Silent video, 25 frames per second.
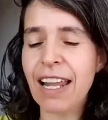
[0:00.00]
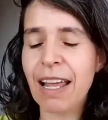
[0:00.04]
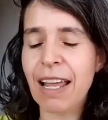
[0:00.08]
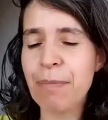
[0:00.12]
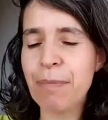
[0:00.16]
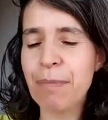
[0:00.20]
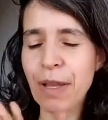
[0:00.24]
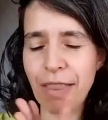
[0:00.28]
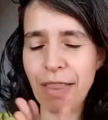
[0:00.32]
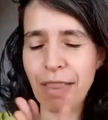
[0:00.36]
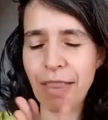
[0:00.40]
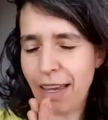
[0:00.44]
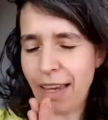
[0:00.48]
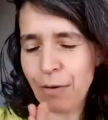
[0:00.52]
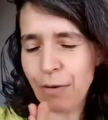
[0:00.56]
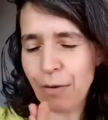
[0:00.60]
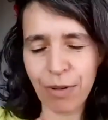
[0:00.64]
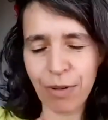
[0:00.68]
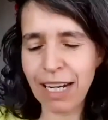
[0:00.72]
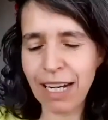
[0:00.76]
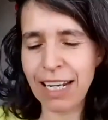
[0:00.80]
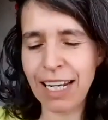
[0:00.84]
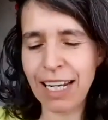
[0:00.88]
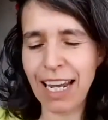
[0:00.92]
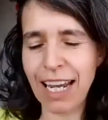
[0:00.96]
but
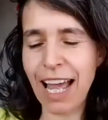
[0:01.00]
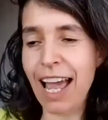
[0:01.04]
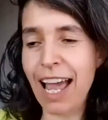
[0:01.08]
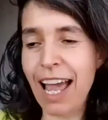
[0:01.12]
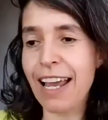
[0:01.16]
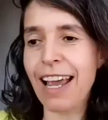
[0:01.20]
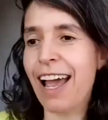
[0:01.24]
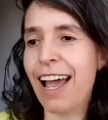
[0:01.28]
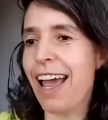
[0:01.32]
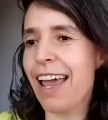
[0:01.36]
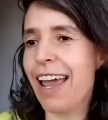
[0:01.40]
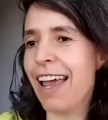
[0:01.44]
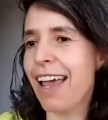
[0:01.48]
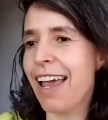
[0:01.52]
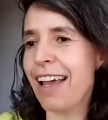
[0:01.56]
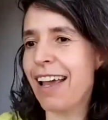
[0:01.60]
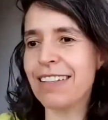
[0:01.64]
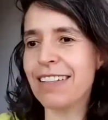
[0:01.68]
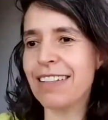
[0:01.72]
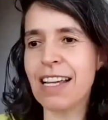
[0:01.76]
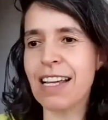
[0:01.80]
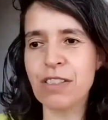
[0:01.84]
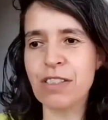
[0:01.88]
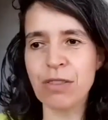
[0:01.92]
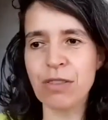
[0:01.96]
really,
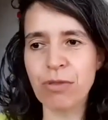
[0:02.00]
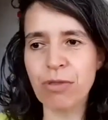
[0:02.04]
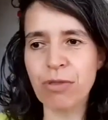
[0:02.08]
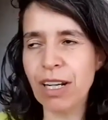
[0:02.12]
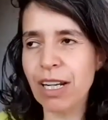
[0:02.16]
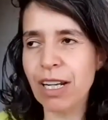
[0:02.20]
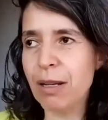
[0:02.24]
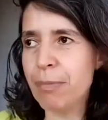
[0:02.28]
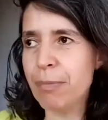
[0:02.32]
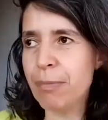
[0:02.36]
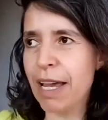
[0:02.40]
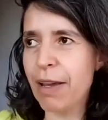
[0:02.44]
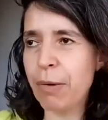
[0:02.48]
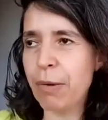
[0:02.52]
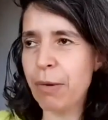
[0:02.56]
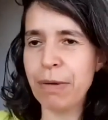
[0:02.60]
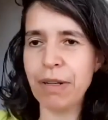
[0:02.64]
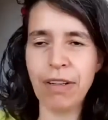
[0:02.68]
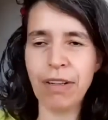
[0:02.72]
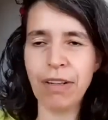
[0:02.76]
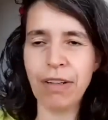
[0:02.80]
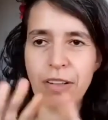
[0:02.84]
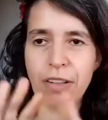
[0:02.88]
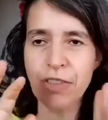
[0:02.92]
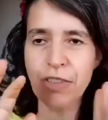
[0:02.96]
I that's really my
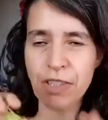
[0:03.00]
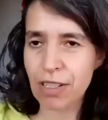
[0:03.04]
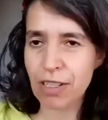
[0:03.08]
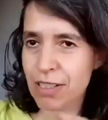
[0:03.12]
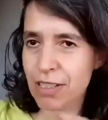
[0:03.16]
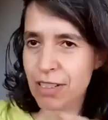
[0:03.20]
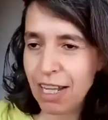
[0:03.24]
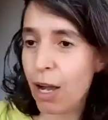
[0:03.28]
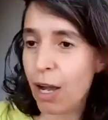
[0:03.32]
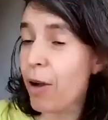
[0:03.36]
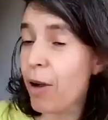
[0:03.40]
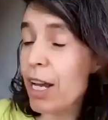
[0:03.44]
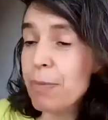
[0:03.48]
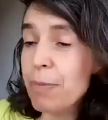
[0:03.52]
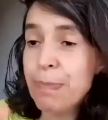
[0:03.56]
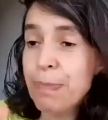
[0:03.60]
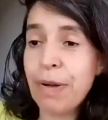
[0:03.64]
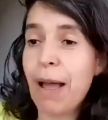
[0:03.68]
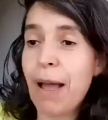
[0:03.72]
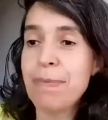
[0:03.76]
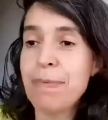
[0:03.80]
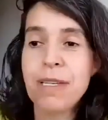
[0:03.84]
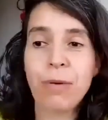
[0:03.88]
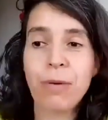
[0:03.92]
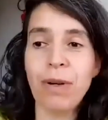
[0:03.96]
opinion. Just now,
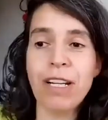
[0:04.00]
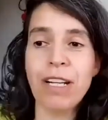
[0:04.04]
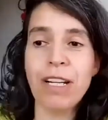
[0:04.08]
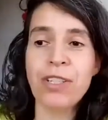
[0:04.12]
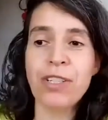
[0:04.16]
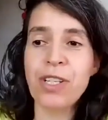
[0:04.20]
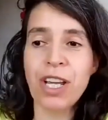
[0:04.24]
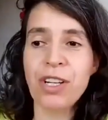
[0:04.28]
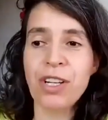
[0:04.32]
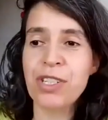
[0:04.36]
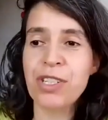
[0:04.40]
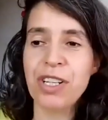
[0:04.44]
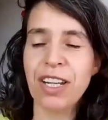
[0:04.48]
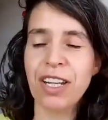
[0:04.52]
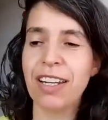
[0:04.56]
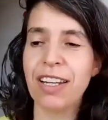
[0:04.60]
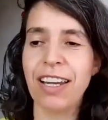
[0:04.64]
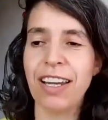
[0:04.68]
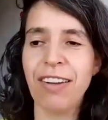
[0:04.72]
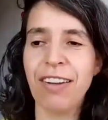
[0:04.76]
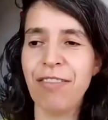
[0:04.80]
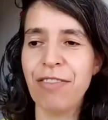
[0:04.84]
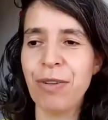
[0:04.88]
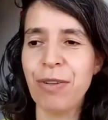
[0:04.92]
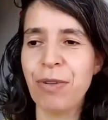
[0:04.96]
perhaps I will change
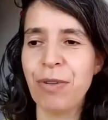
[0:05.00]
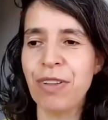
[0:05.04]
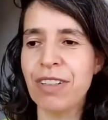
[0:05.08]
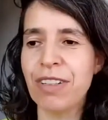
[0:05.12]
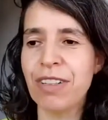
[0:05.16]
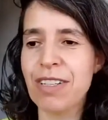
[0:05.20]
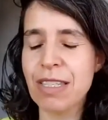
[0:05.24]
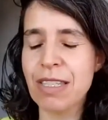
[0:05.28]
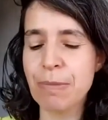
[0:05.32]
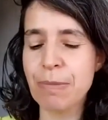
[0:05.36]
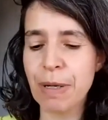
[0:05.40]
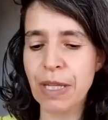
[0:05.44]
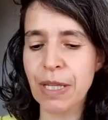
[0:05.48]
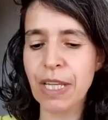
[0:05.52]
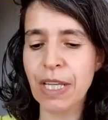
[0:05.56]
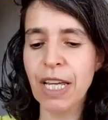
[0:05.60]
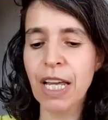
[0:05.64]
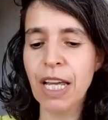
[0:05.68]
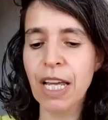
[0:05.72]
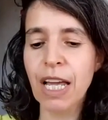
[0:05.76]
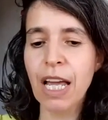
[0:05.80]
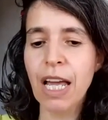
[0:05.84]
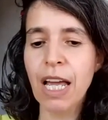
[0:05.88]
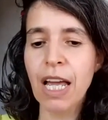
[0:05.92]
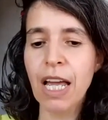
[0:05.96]
in few years, but
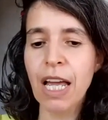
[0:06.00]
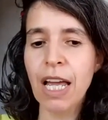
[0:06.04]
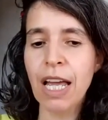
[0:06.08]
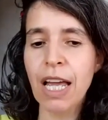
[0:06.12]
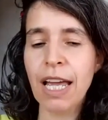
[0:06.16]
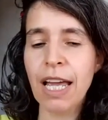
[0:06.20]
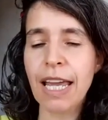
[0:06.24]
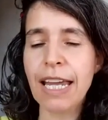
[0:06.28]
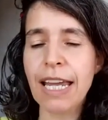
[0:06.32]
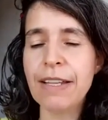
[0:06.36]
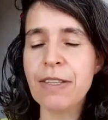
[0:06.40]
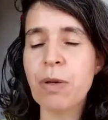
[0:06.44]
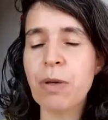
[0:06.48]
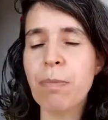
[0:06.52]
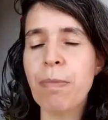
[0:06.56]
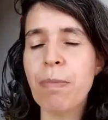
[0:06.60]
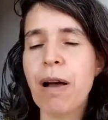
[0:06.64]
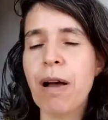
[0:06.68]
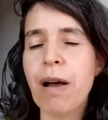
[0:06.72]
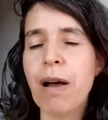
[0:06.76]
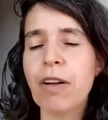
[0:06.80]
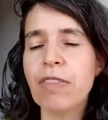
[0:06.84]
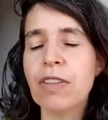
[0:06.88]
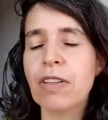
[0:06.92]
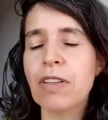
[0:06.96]
it's
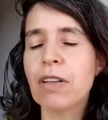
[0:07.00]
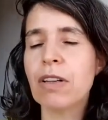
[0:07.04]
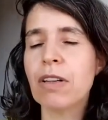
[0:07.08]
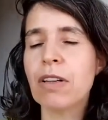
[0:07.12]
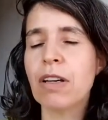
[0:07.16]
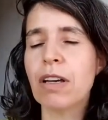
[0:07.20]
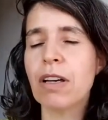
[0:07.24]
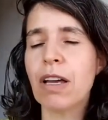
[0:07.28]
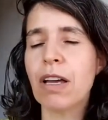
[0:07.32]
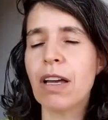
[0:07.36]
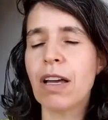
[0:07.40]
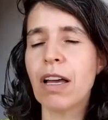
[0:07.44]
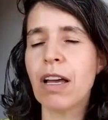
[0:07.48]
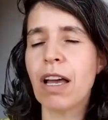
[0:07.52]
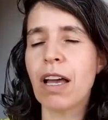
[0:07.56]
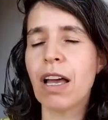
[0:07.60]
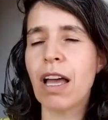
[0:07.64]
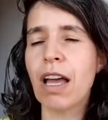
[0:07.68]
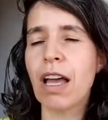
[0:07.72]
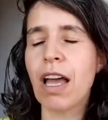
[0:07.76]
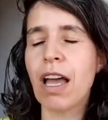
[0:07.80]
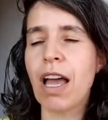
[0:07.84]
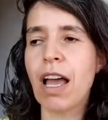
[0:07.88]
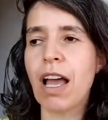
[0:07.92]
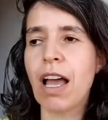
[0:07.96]
about
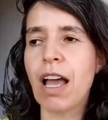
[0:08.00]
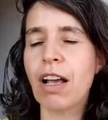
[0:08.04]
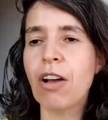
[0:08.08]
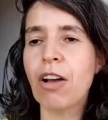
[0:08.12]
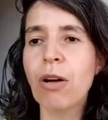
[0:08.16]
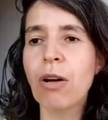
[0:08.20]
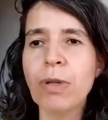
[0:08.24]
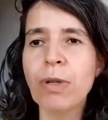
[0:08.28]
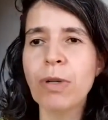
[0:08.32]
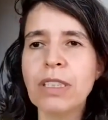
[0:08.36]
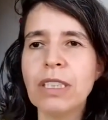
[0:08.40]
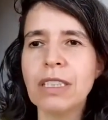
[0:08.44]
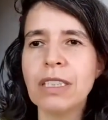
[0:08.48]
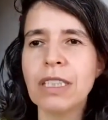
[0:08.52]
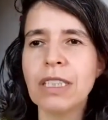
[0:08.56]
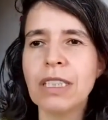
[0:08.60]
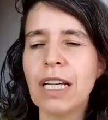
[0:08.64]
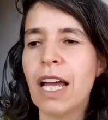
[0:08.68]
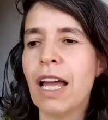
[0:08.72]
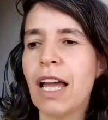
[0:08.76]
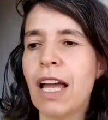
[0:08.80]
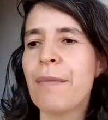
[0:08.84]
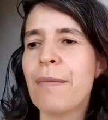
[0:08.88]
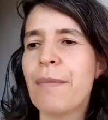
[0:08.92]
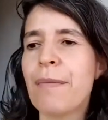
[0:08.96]
commodity.
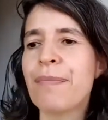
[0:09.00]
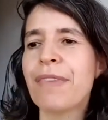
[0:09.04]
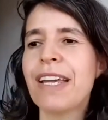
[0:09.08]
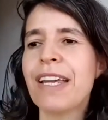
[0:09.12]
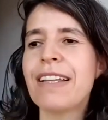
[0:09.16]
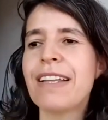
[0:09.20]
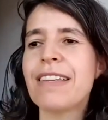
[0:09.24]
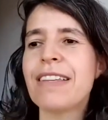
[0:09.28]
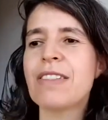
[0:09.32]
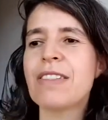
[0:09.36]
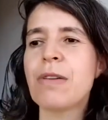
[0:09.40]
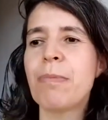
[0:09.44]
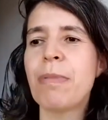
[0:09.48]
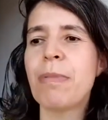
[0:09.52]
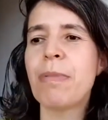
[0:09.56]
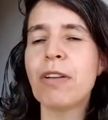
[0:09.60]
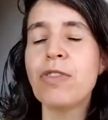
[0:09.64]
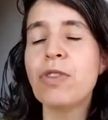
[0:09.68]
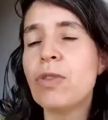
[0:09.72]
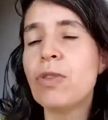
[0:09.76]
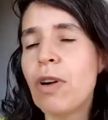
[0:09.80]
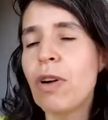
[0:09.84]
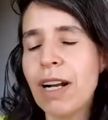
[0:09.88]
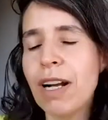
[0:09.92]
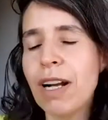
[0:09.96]
It's
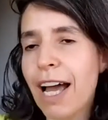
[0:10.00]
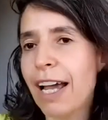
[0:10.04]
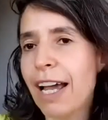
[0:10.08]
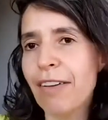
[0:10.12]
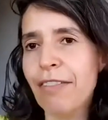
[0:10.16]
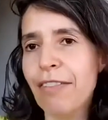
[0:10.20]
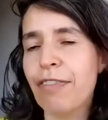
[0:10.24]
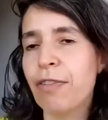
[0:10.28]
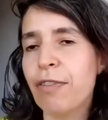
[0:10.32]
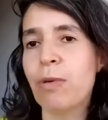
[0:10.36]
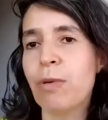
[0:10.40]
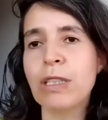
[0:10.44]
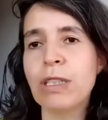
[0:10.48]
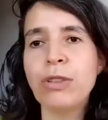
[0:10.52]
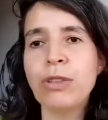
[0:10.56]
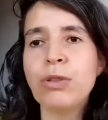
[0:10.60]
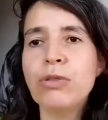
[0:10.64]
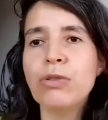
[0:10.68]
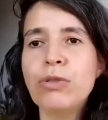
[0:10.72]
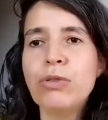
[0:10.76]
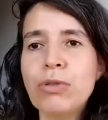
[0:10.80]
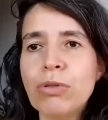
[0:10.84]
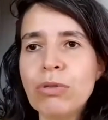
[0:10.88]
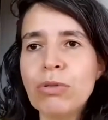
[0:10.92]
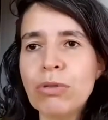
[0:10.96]
about your life, what
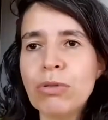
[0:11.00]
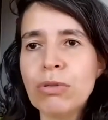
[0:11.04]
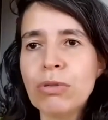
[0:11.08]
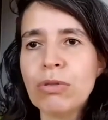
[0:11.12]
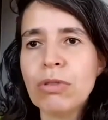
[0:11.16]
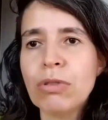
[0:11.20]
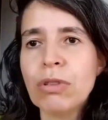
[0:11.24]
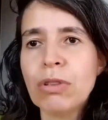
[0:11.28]
you do,